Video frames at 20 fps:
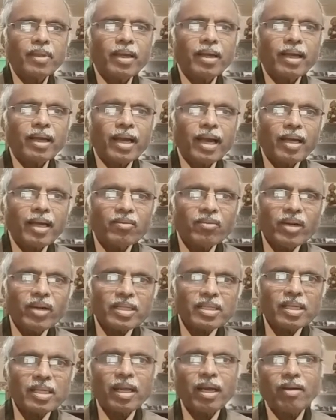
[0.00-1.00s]

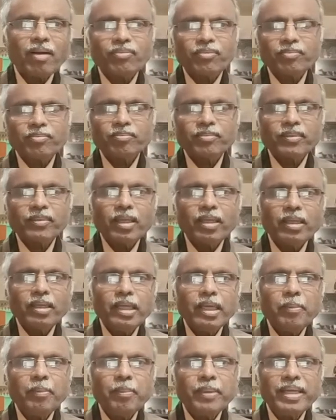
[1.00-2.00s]
Conversion of
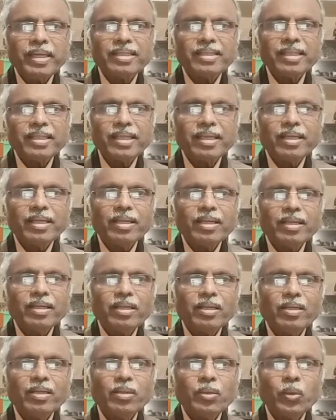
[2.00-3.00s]
EPC
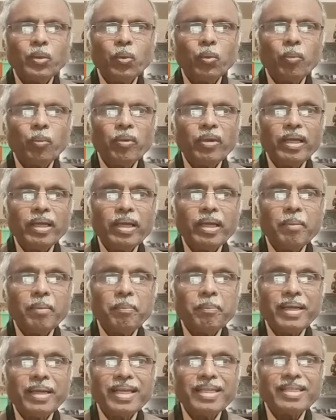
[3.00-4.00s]
to
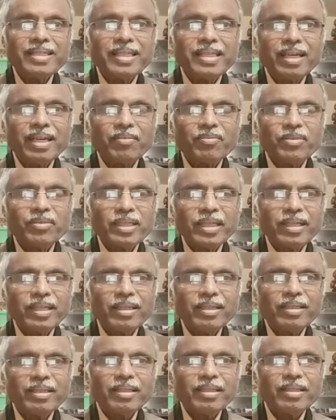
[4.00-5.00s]
PCFC
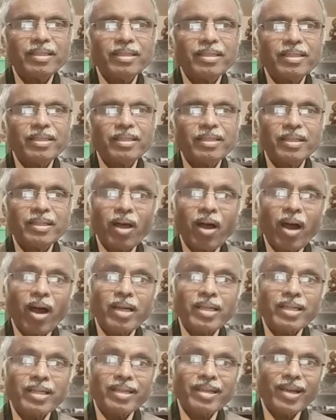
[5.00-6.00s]

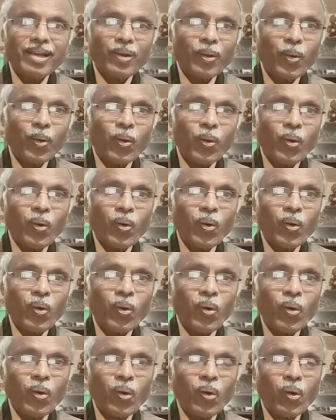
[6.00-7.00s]
not
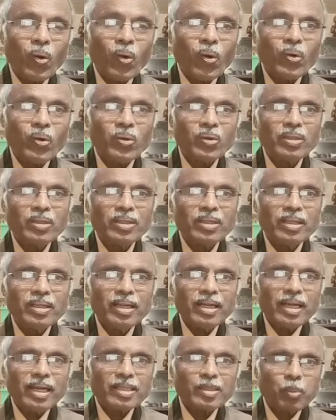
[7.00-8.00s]
allowed.
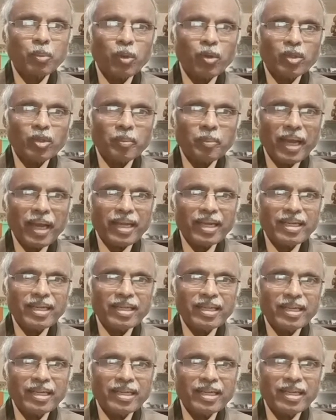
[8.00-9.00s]
Export to packing
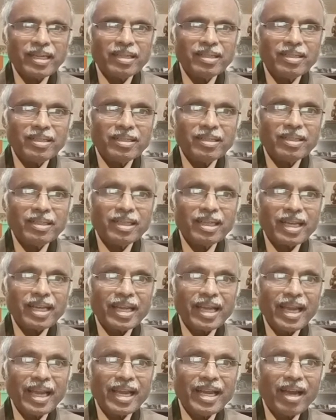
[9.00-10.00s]
credit
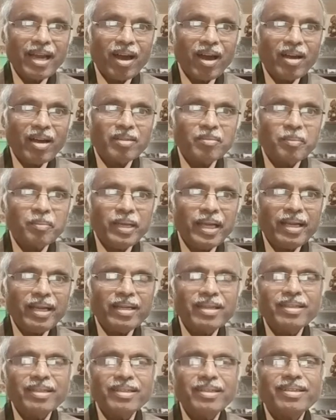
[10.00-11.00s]
cannot be
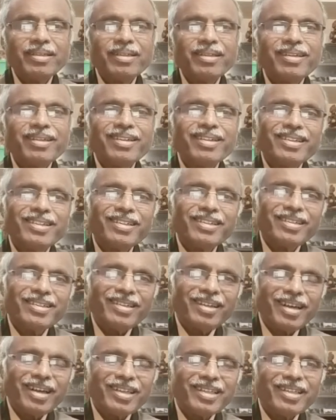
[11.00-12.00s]

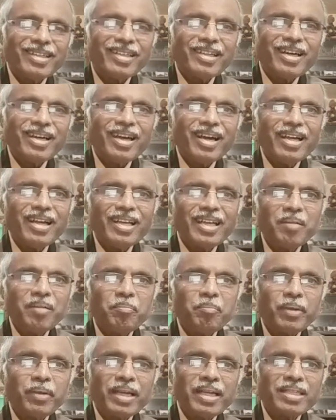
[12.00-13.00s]
done in
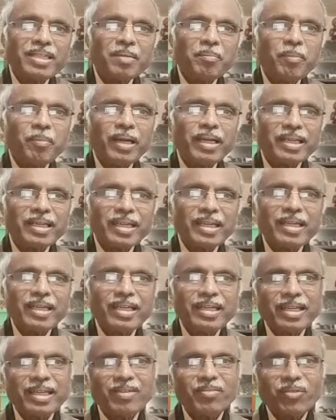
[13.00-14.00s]
pre-shipment credit
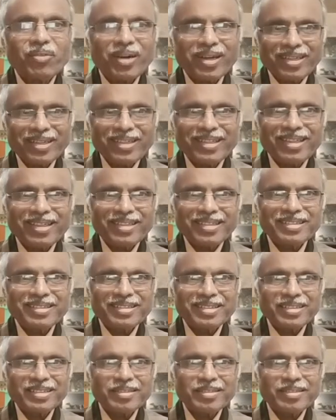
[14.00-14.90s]
in foreign currency.